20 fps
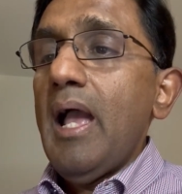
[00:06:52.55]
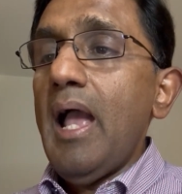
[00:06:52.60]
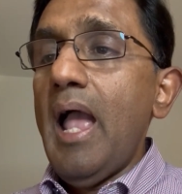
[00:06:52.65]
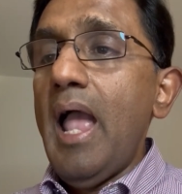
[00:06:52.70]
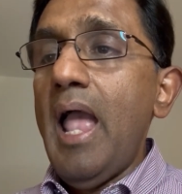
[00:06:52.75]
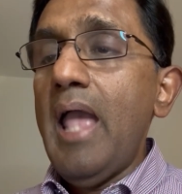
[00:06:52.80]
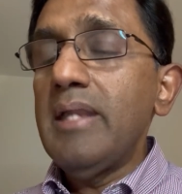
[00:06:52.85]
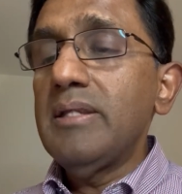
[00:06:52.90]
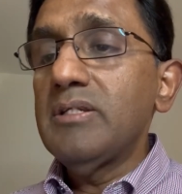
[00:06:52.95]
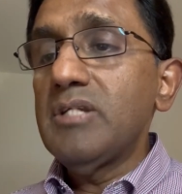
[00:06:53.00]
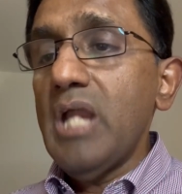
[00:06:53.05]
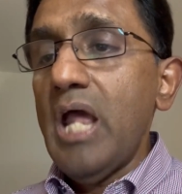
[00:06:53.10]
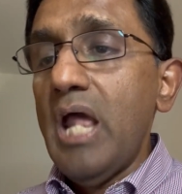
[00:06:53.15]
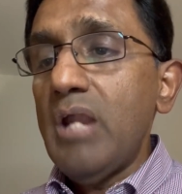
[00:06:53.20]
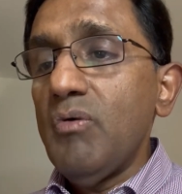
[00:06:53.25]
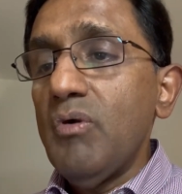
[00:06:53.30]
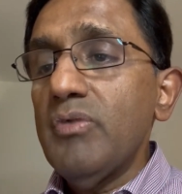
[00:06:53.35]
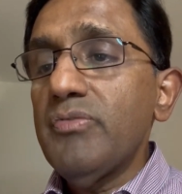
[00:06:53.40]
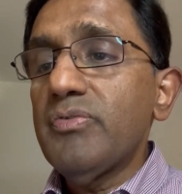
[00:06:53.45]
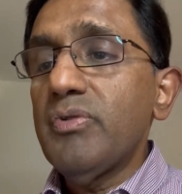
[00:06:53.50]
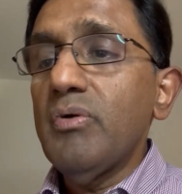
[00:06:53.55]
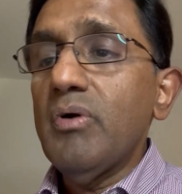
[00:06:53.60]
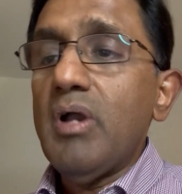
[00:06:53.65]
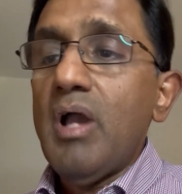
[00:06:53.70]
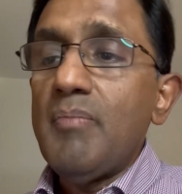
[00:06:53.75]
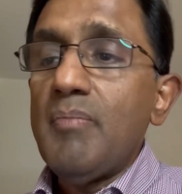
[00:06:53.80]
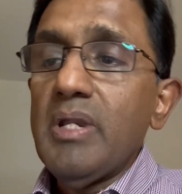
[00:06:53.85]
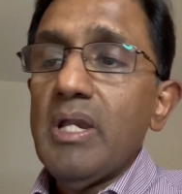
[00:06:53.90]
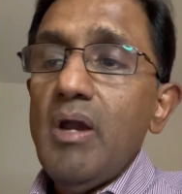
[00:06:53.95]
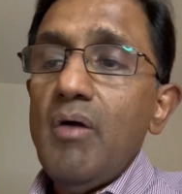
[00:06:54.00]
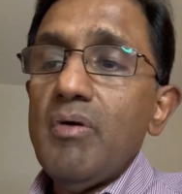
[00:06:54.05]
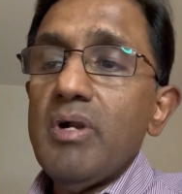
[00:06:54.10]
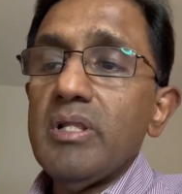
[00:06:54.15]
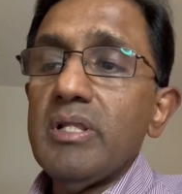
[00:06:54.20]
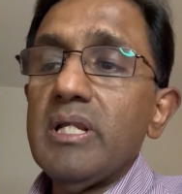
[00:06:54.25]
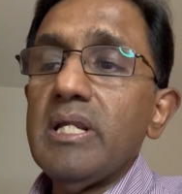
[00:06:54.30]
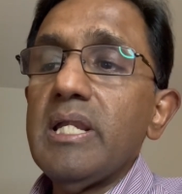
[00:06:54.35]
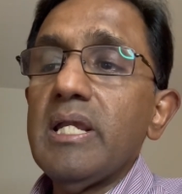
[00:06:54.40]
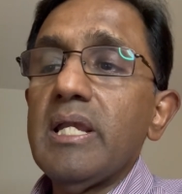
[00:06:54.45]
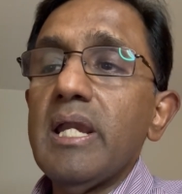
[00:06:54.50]
and also coming out with
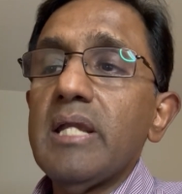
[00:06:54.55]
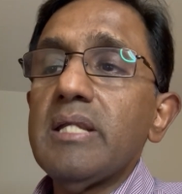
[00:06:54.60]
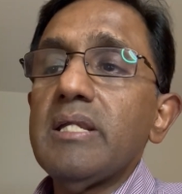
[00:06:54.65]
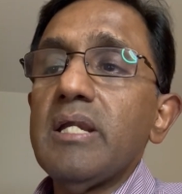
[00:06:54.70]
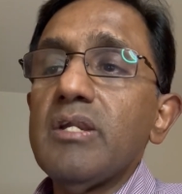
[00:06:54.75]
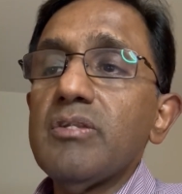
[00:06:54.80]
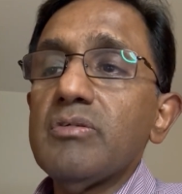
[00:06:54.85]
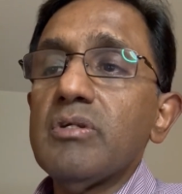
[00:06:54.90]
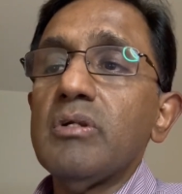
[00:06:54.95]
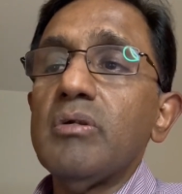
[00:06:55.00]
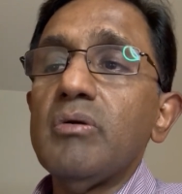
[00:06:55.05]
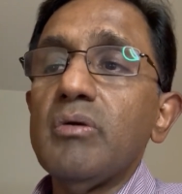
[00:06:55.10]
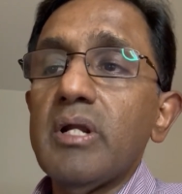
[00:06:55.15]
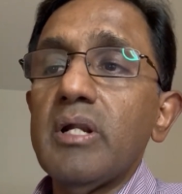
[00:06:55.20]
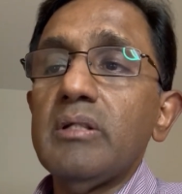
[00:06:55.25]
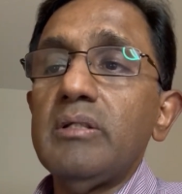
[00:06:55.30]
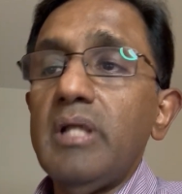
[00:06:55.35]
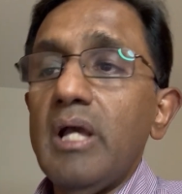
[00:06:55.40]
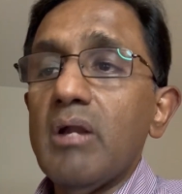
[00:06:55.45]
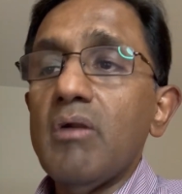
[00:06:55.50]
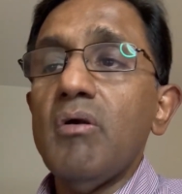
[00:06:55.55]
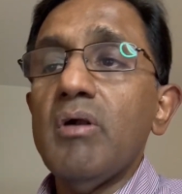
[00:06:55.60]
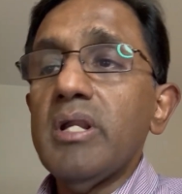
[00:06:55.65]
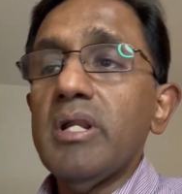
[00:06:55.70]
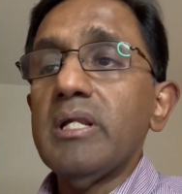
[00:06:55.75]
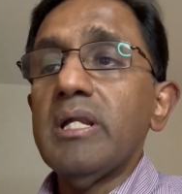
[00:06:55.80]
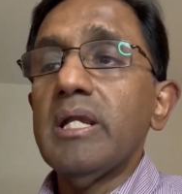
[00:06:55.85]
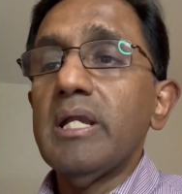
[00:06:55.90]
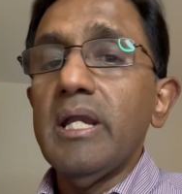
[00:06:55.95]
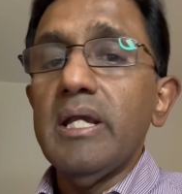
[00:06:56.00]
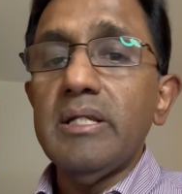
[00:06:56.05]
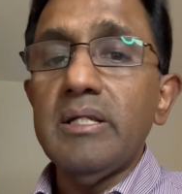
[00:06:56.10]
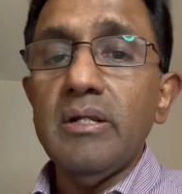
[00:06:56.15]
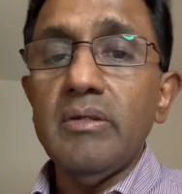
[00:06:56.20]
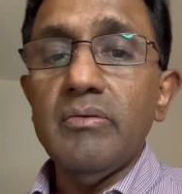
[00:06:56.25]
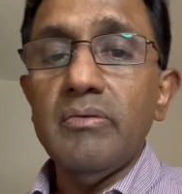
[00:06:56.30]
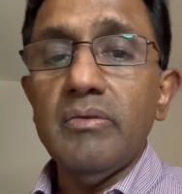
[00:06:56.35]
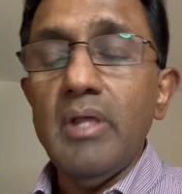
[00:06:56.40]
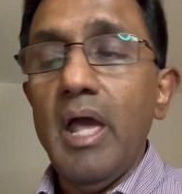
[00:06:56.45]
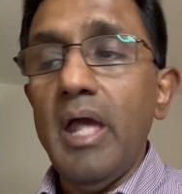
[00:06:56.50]
indicators to look at their own
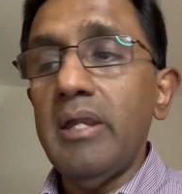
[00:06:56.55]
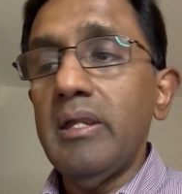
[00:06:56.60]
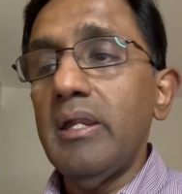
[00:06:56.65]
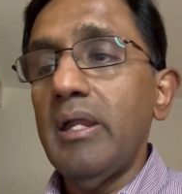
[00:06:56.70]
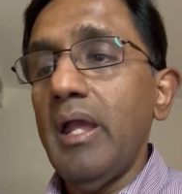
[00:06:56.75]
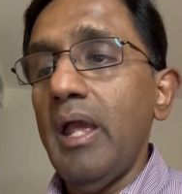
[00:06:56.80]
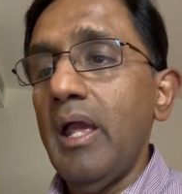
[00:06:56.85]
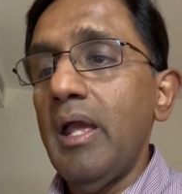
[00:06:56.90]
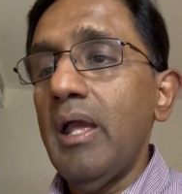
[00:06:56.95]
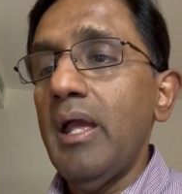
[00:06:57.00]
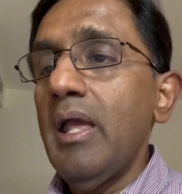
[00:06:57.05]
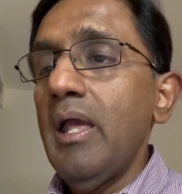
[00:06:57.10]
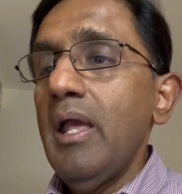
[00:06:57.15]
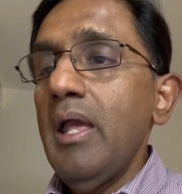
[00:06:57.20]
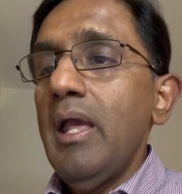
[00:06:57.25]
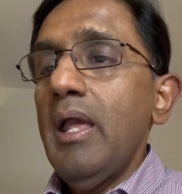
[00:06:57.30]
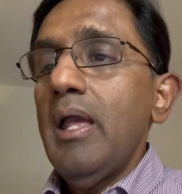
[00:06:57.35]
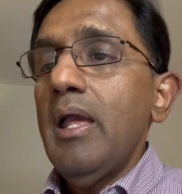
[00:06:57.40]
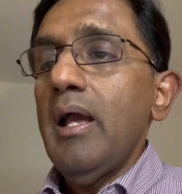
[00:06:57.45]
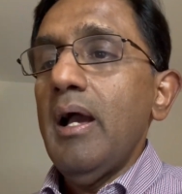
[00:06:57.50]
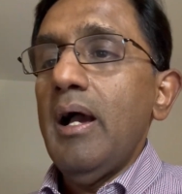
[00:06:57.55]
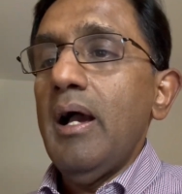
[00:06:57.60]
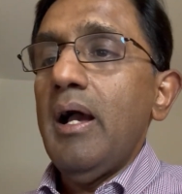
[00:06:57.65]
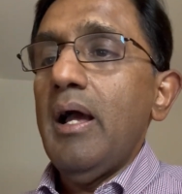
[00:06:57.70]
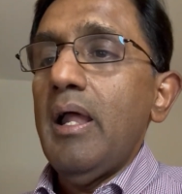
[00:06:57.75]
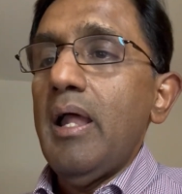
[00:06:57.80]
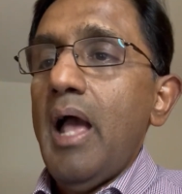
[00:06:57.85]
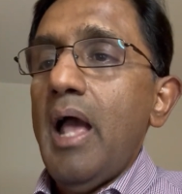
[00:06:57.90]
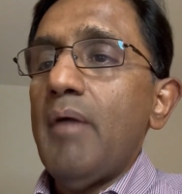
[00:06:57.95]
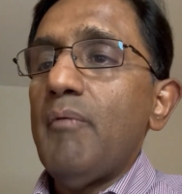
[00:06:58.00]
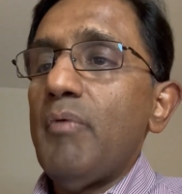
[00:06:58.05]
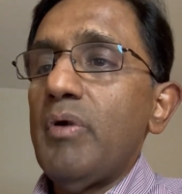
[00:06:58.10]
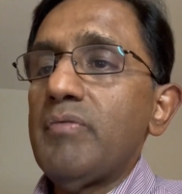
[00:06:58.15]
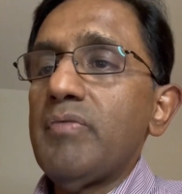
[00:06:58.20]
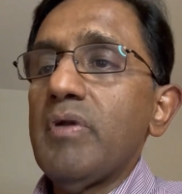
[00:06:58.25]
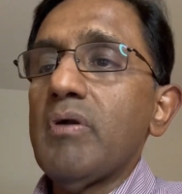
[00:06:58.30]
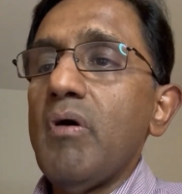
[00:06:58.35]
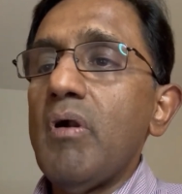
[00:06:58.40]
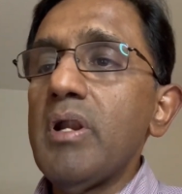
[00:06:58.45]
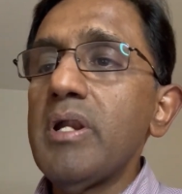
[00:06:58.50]
indicators and what
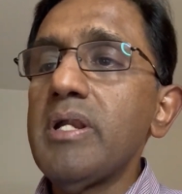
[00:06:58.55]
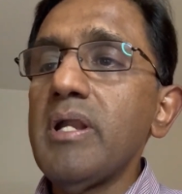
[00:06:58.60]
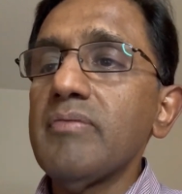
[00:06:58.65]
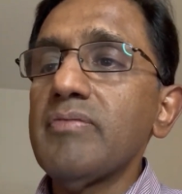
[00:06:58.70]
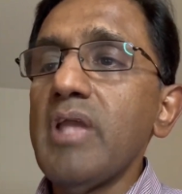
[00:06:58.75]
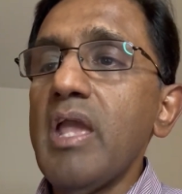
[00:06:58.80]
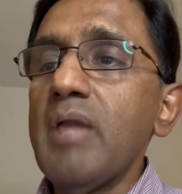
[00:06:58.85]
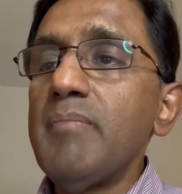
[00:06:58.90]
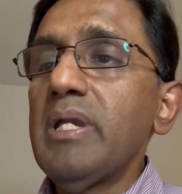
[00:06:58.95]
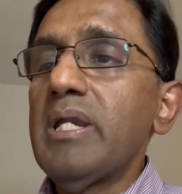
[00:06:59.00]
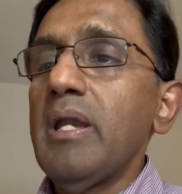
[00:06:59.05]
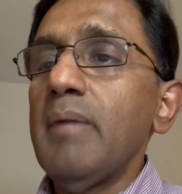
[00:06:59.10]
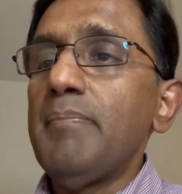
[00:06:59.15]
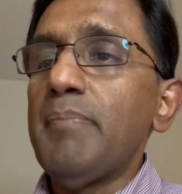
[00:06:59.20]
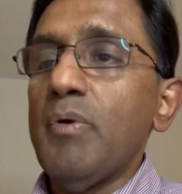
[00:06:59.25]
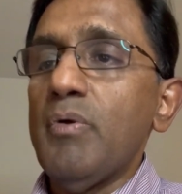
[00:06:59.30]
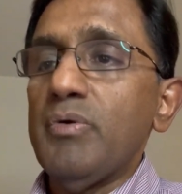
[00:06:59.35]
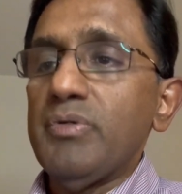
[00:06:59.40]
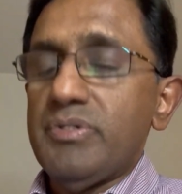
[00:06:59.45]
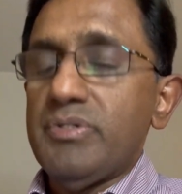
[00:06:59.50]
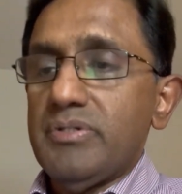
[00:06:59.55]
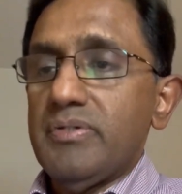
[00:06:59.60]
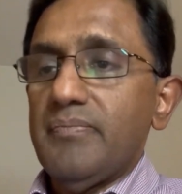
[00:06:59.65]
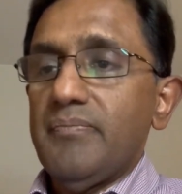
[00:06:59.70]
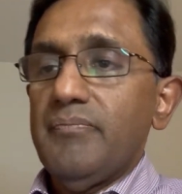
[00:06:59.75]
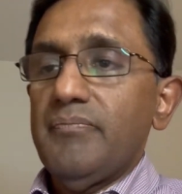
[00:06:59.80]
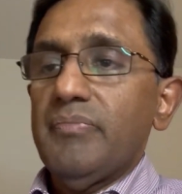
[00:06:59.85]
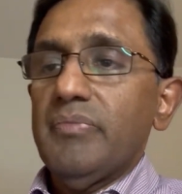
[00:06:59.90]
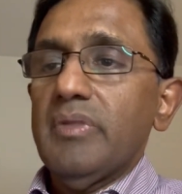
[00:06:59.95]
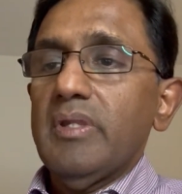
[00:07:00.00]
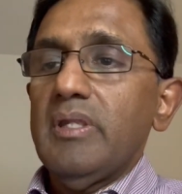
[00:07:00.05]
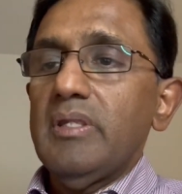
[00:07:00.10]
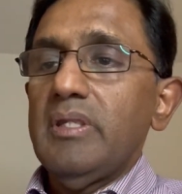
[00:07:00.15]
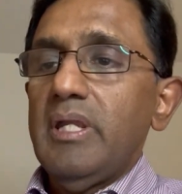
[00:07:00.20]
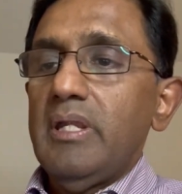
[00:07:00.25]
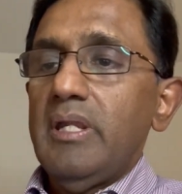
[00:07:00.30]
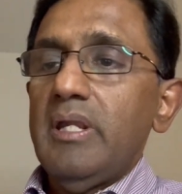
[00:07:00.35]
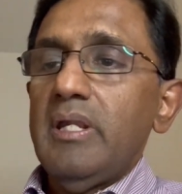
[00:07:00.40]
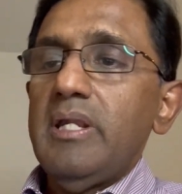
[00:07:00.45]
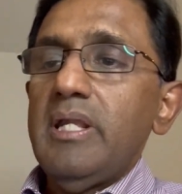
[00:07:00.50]
we call it as emic approach,
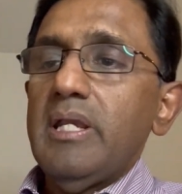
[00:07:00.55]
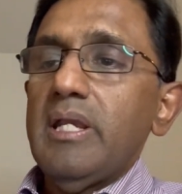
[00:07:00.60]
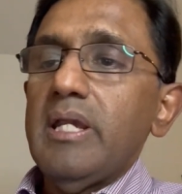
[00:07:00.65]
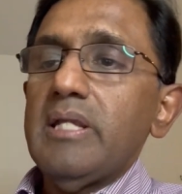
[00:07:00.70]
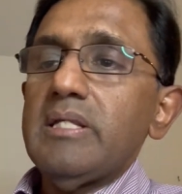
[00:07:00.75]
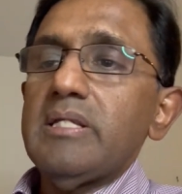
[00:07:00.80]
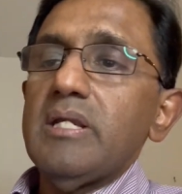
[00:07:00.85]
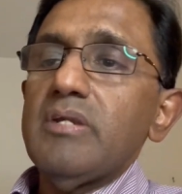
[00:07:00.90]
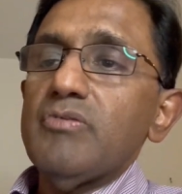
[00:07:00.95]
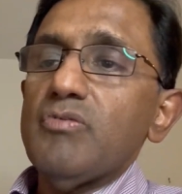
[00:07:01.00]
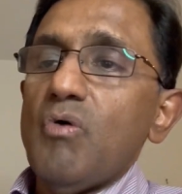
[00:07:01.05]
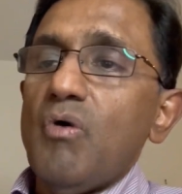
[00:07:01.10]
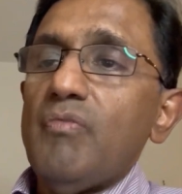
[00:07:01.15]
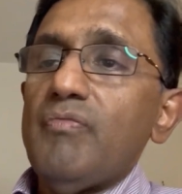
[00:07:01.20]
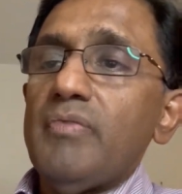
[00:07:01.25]
the indicators of